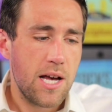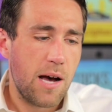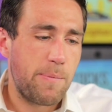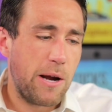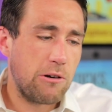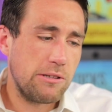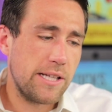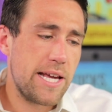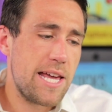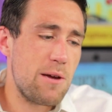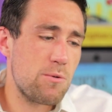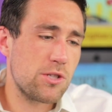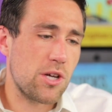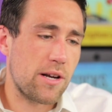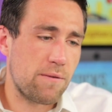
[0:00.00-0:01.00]
Apparently,
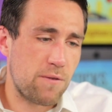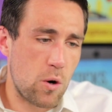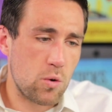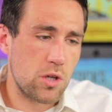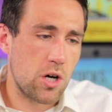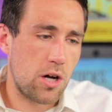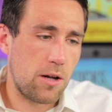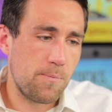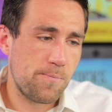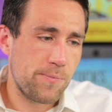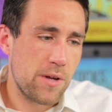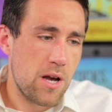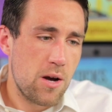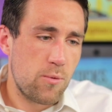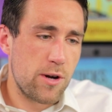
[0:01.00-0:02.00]
he was on a phone call
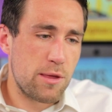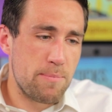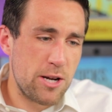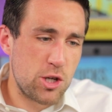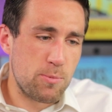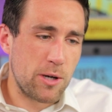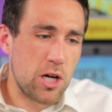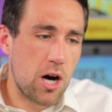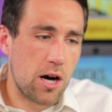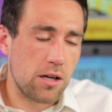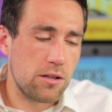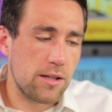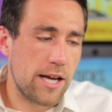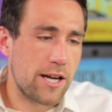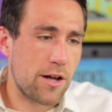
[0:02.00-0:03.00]
with Mitch
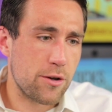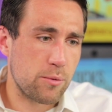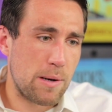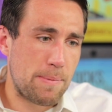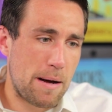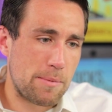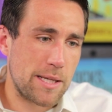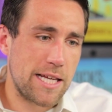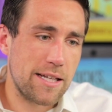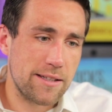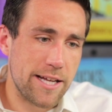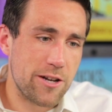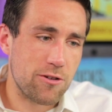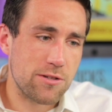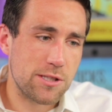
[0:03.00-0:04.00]
McConnell and other Republican
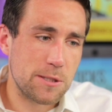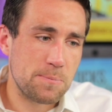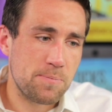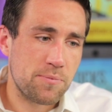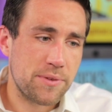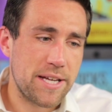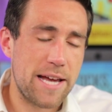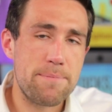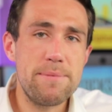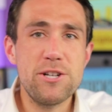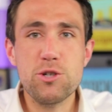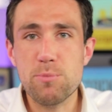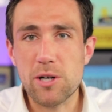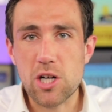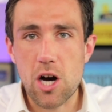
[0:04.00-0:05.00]
leaders. And
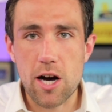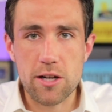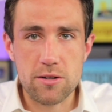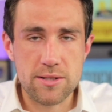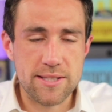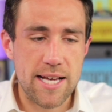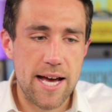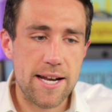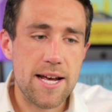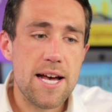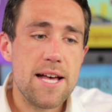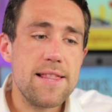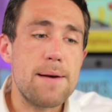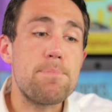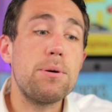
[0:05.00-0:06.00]
Mitch McConnell said
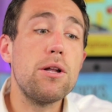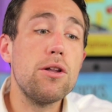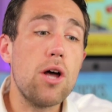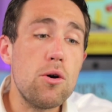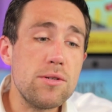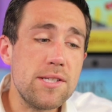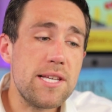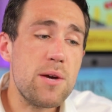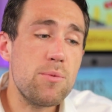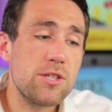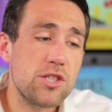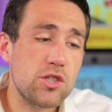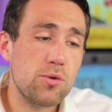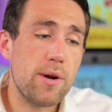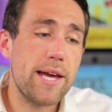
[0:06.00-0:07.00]
that Pelosi
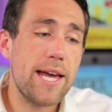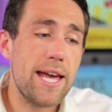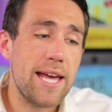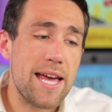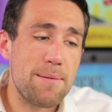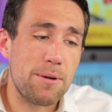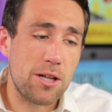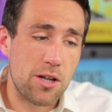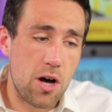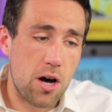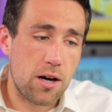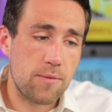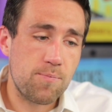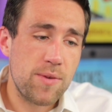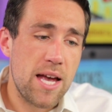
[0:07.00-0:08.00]
was stringing him
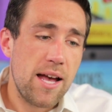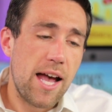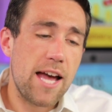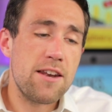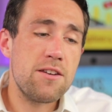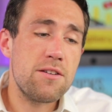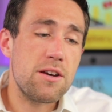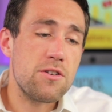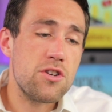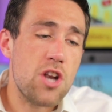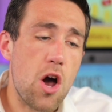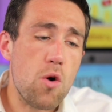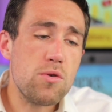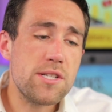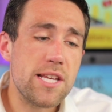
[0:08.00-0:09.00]
along and
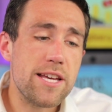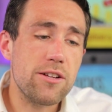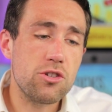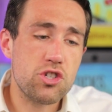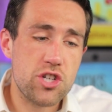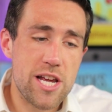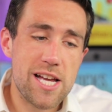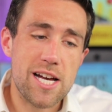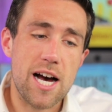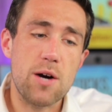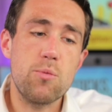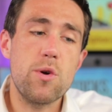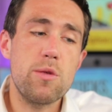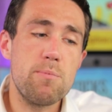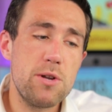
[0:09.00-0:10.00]
no deal she
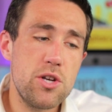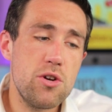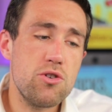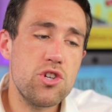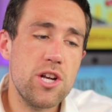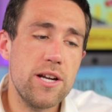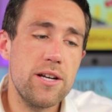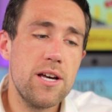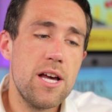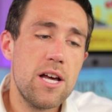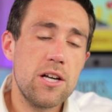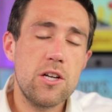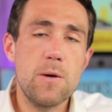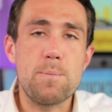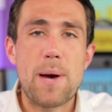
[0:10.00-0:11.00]
cut with Mnuchin
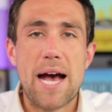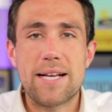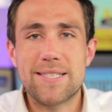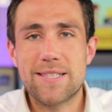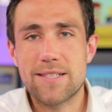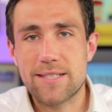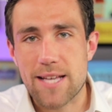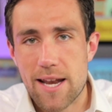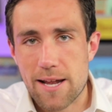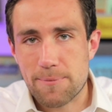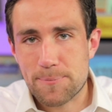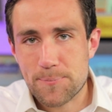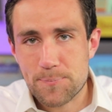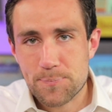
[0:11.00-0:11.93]
could pass the Senate.